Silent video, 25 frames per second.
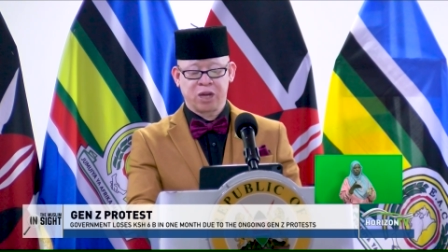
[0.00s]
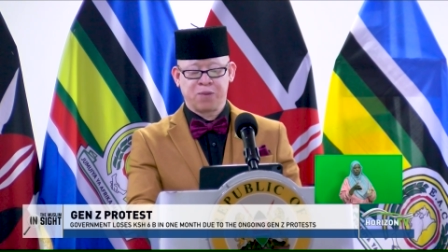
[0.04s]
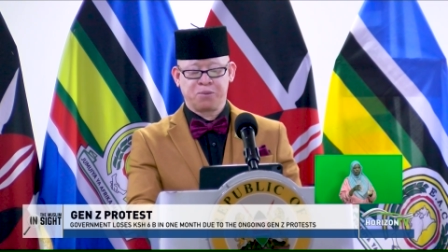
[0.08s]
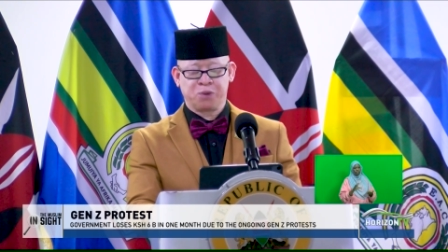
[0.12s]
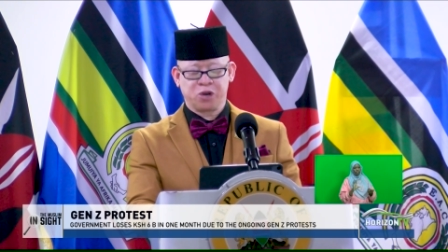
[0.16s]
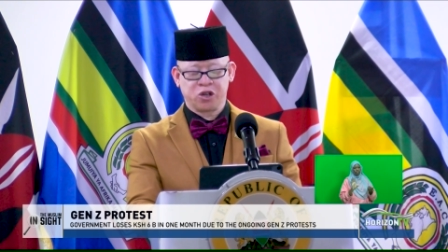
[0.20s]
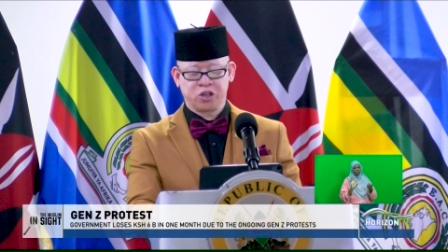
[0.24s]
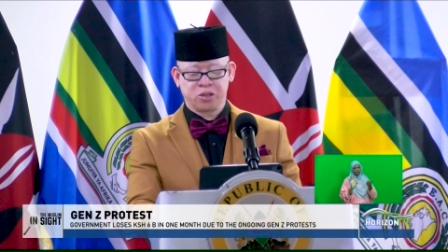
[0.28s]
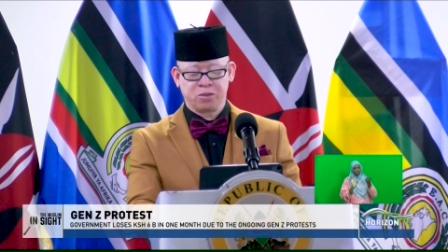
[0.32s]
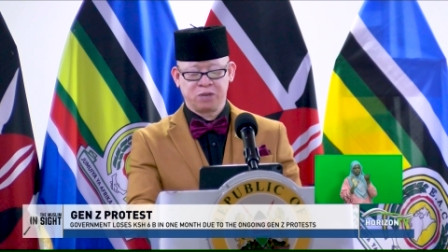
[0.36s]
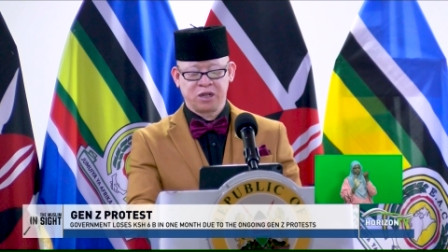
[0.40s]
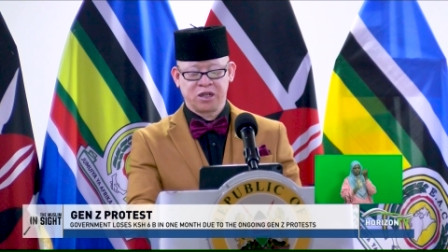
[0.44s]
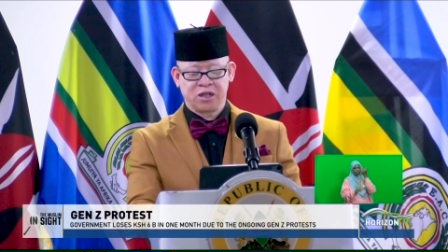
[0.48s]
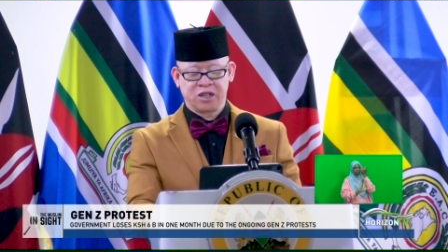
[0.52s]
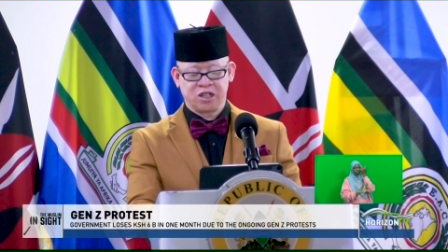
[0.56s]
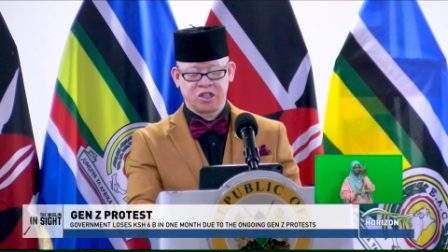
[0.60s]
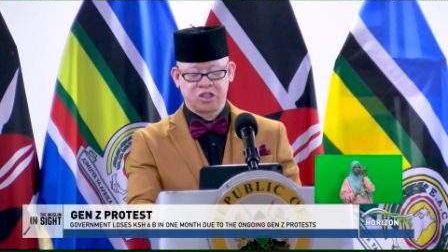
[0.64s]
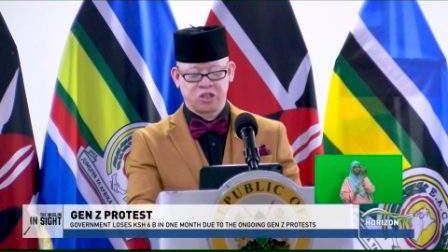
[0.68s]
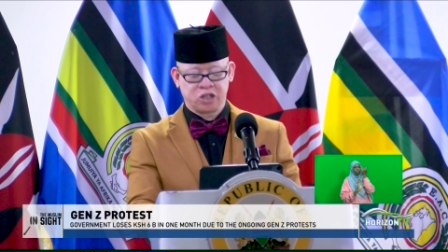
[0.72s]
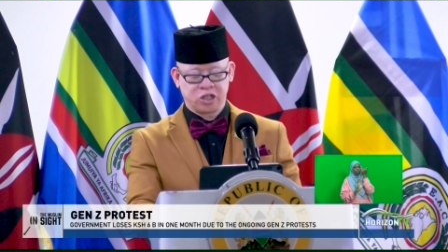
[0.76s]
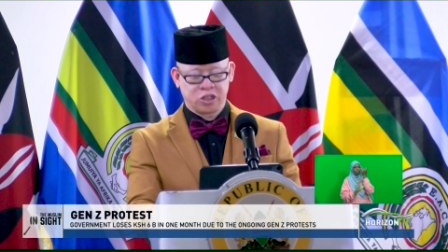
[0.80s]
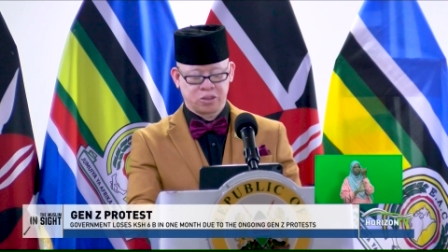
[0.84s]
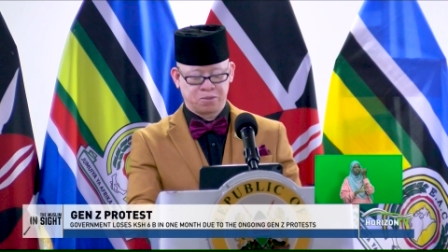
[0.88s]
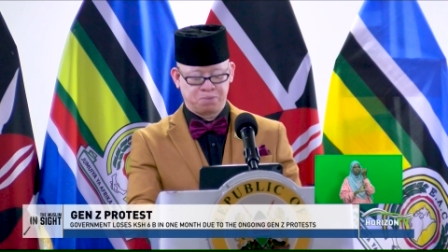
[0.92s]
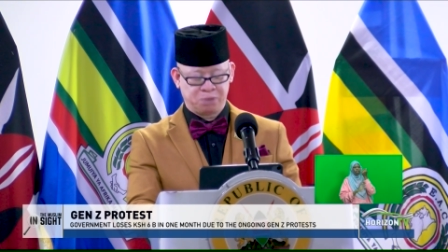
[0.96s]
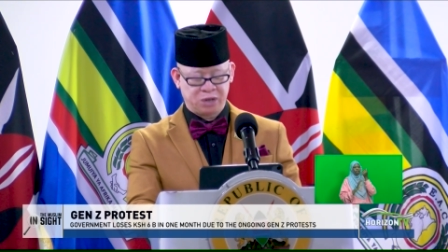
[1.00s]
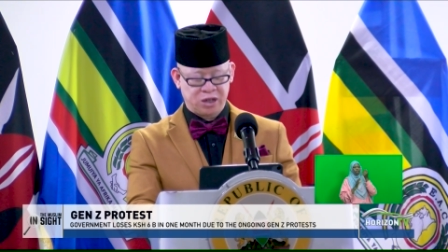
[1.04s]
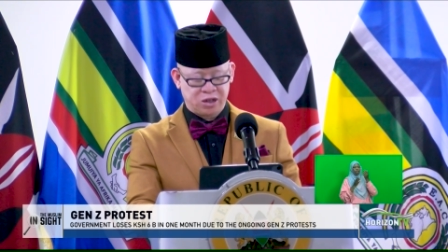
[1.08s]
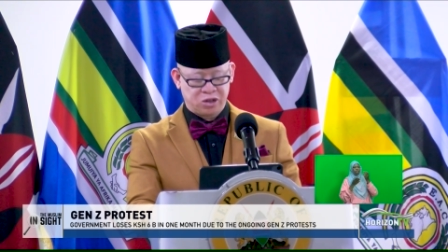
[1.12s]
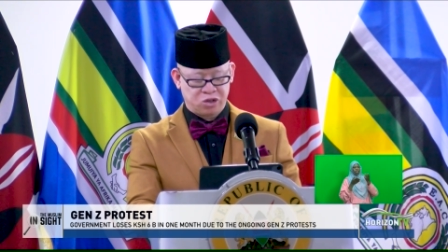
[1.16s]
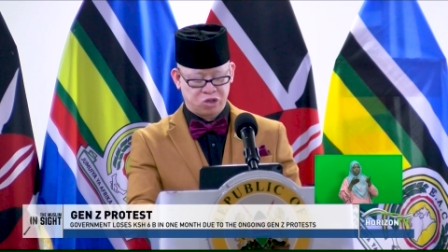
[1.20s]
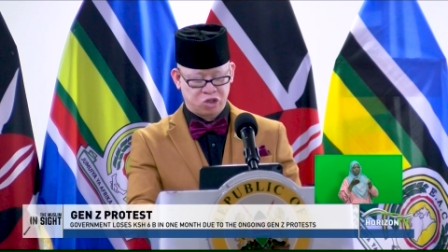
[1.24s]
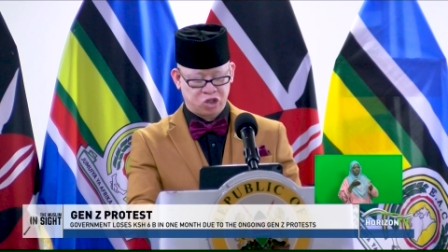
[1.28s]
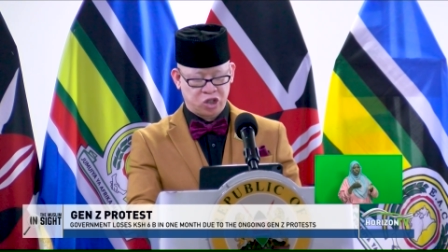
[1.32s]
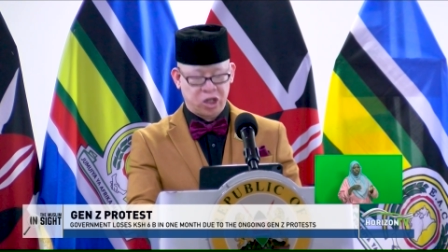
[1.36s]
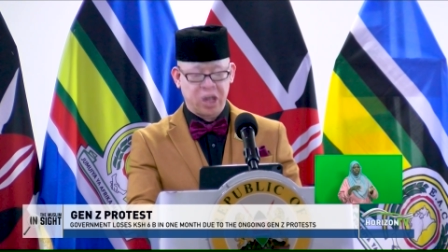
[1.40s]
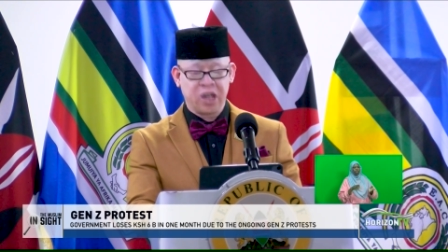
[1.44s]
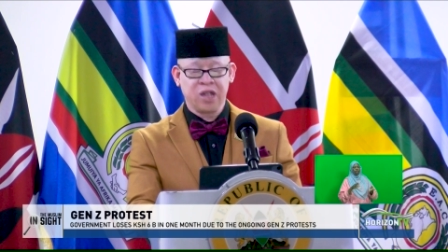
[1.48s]
approximately 6
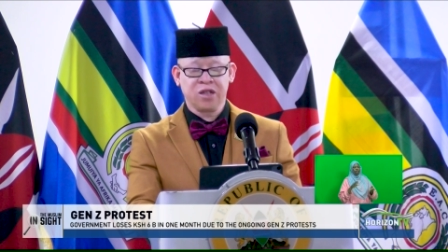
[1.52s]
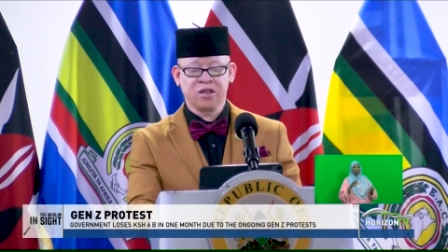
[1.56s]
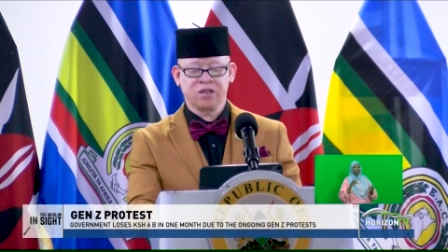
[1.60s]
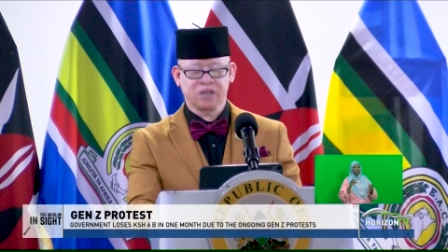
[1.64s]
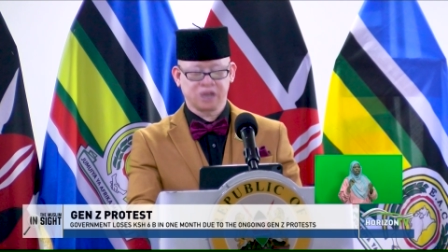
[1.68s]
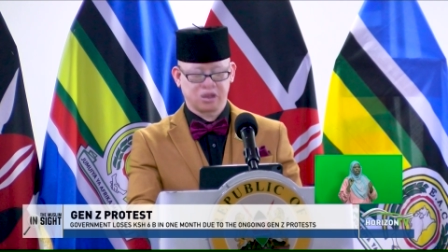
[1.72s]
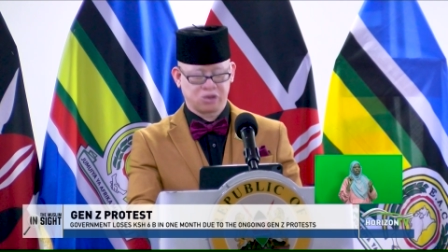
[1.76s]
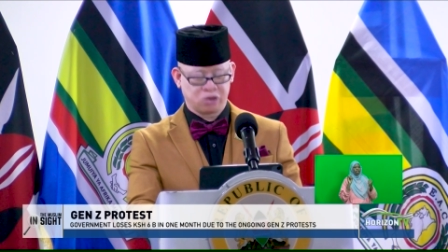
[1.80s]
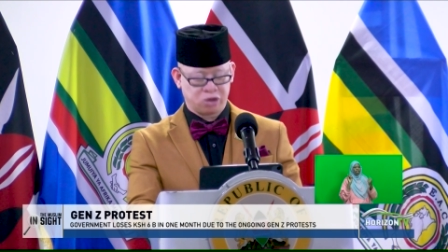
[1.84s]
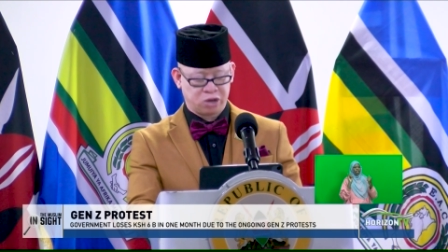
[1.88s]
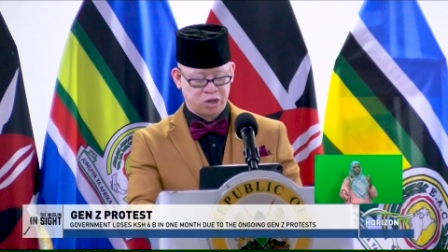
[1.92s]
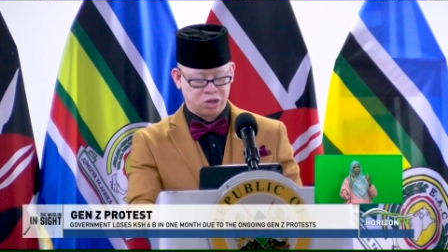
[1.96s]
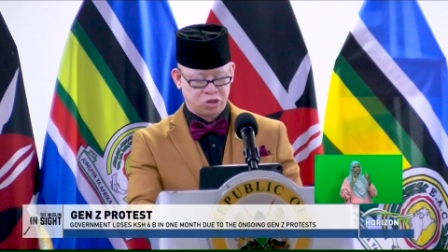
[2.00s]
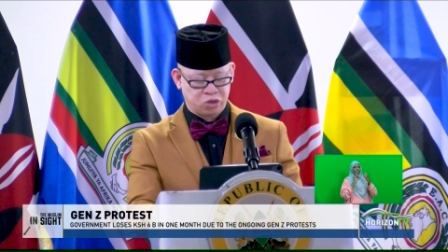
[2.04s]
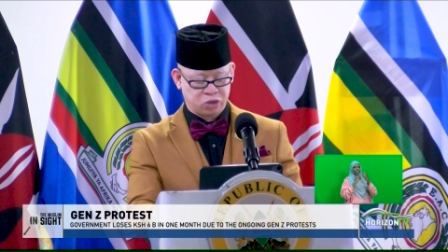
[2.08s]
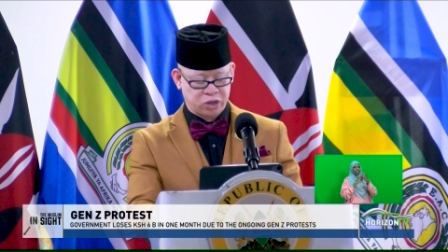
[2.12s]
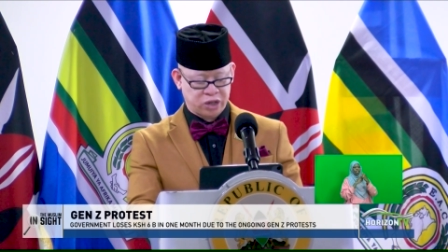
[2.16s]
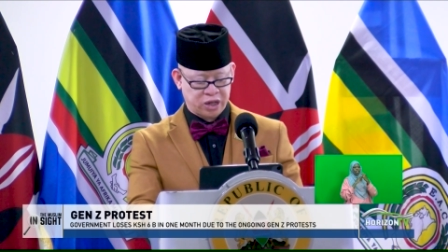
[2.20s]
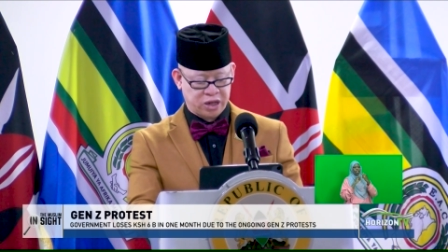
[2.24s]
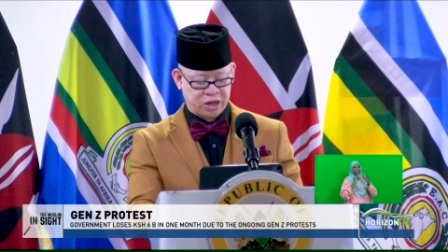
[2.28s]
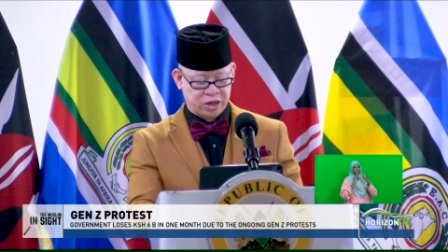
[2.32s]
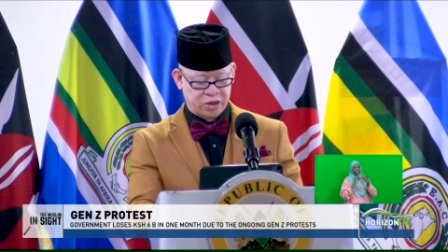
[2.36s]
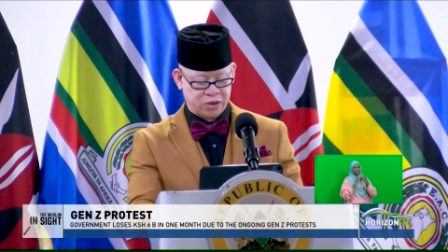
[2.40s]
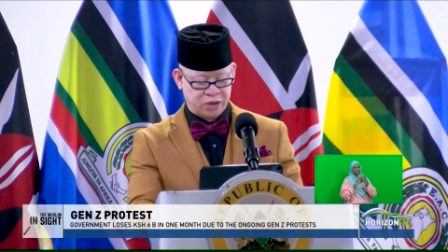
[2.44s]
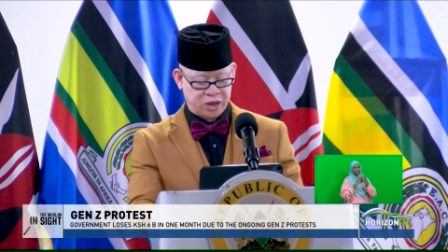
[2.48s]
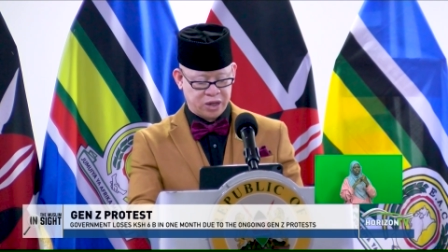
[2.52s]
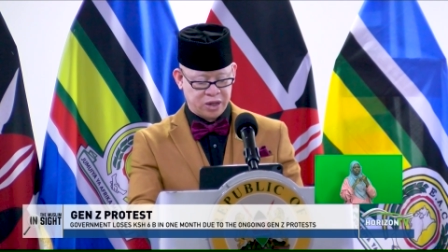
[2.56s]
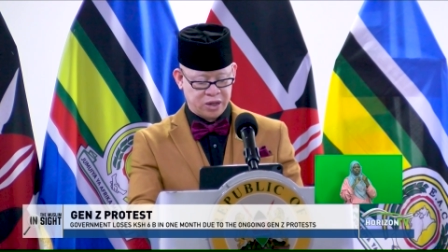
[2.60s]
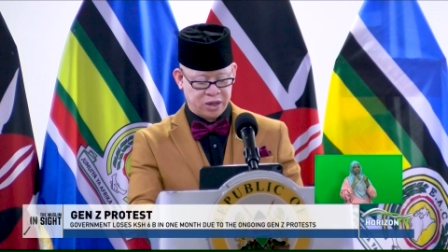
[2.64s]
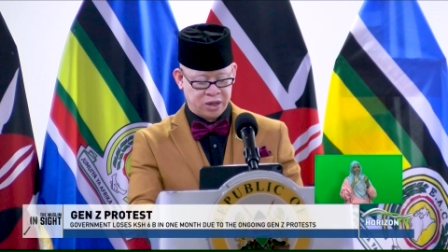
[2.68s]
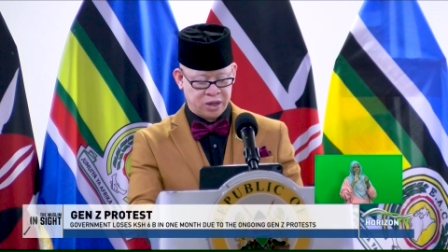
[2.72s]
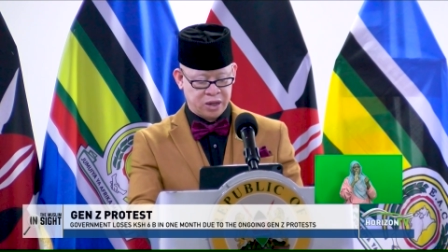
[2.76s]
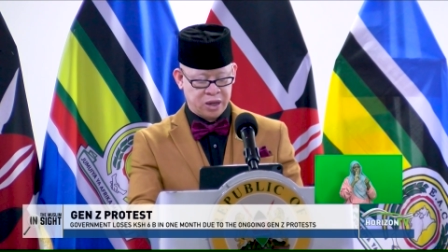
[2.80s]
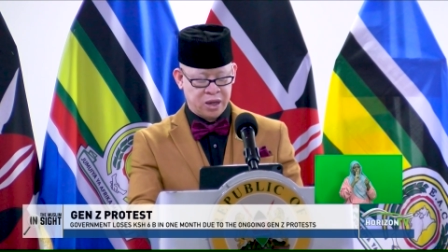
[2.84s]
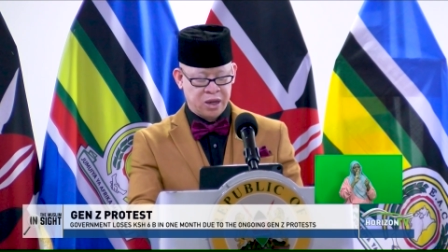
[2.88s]
billion shillings, according to KRA,